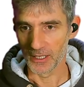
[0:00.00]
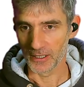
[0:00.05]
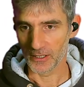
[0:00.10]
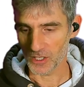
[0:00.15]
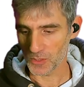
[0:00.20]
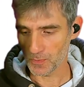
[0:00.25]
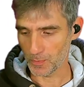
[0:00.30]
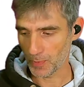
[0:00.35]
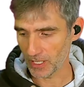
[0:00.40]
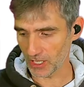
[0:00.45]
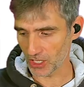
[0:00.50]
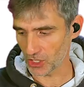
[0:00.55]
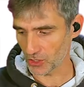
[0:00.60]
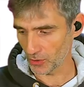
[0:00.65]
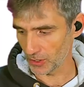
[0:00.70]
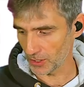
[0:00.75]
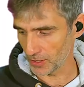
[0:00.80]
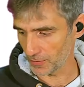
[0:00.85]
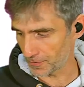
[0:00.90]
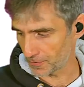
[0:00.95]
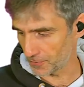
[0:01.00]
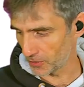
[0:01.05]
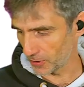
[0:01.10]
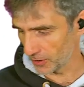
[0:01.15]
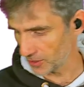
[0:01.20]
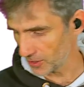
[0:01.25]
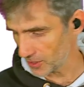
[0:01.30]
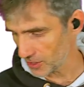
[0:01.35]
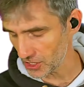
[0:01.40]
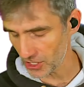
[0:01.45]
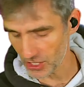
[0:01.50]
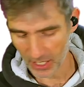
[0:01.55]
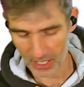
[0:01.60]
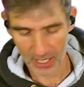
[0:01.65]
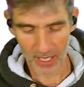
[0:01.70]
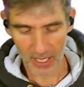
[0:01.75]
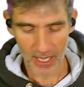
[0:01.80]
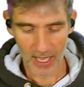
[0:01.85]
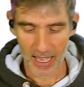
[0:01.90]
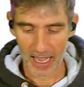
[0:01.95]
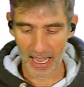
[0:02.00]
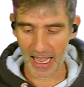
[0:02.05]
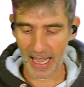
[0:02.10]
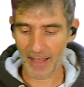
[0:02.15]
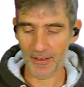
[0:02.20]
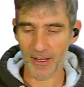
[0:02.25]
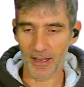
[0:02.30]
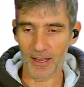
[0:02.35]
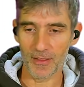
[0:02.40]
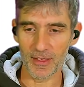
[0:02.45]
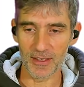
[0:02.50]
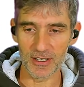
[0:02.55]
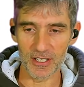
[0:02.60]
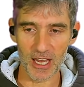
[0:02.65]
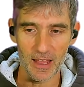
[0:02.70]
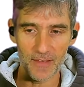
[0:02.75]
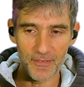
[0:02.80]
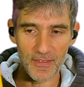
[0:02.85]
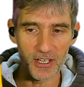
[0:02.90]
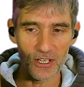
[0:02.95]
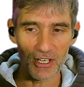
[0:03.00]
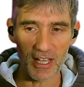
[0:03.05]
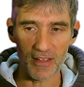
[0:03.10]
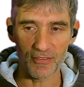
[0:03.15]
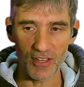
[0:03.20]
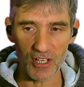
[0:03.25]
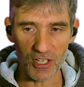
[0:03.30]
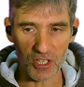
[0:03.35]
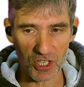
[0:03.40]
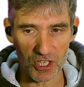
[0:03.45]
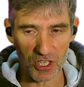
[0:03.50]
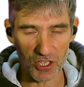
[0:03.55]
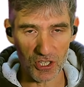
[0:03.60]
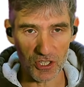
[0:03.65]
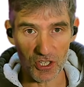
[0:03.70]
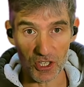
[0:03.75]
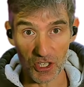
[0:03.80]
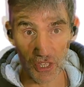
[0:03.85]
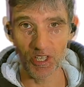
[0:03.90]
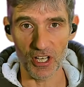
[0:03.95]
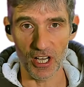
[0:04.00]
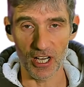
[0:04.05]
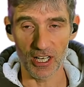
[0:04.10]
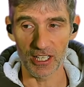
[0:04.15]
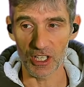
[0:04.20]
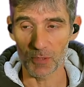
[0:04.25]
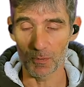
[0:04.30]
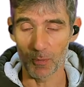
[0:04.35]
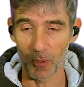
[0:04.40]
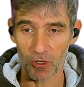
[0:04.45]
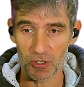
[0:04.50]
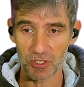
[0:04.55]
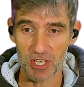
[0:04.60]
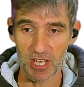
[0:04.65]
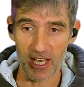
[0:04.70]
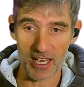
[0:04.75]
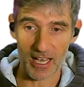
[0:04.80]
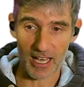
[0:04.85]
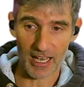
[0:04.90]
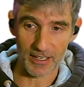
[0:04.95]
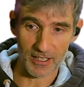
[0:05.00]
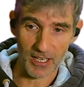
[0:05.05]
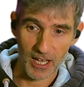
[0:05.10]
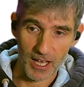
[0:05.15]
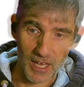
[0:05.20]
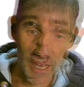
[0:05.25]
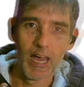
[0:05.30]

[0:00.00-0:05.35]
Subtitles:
nice picture on the front, and then you get this stylish box here, and